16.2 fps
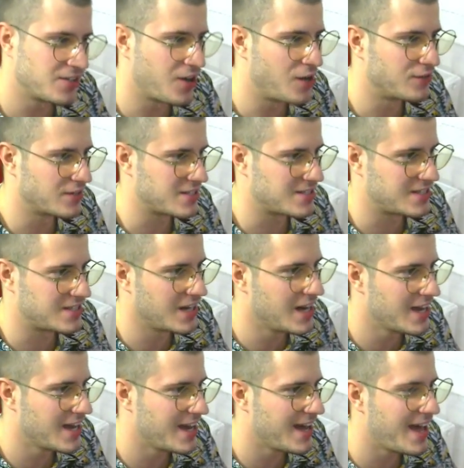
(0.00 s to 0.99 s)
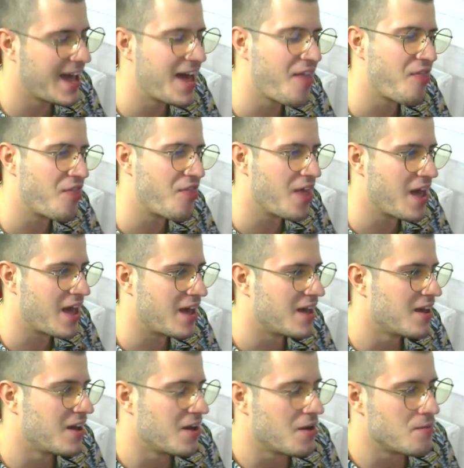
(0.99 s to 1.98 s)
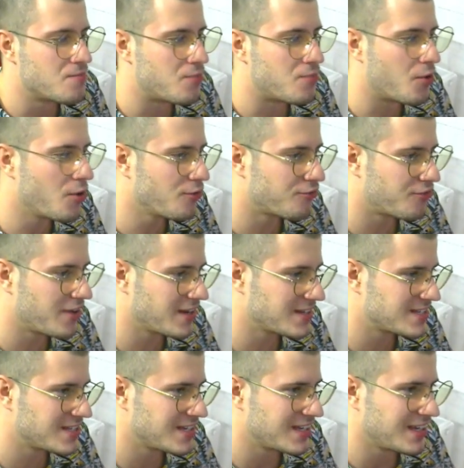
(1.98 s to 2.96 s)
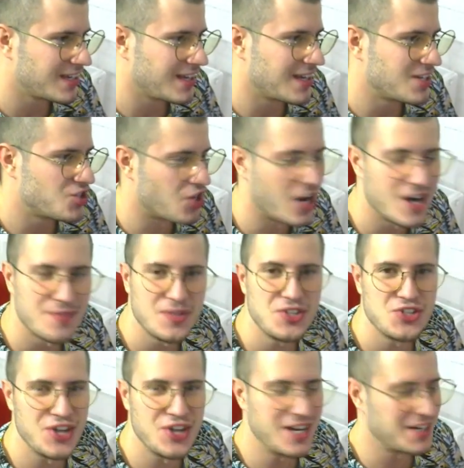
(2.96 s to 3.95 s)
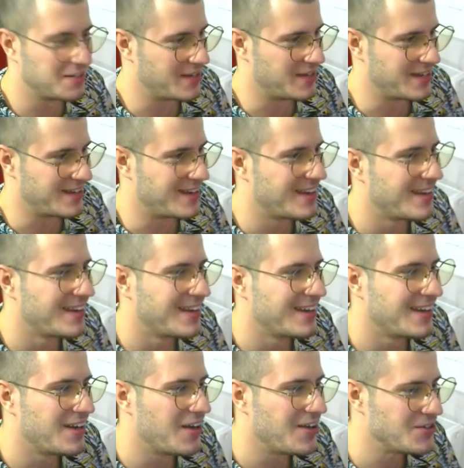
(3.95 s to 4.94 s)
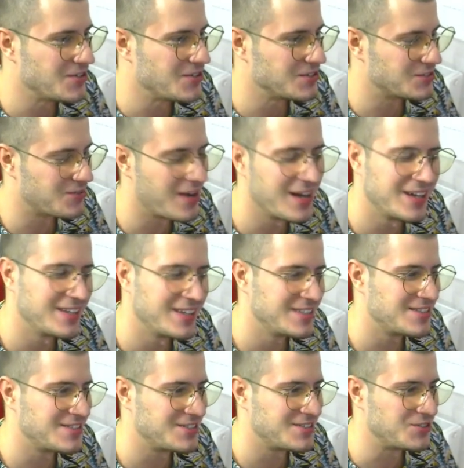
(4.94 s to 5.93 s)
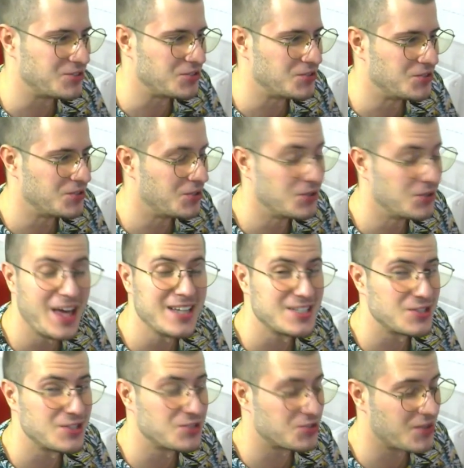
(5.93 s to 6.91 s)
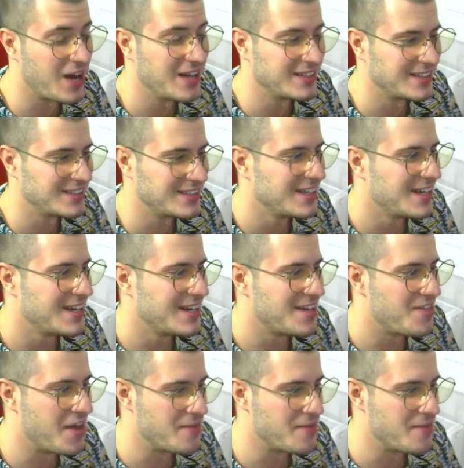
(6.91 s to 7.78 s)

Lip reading: of Xayah and the perfect, charming gentleman who likes to trolling the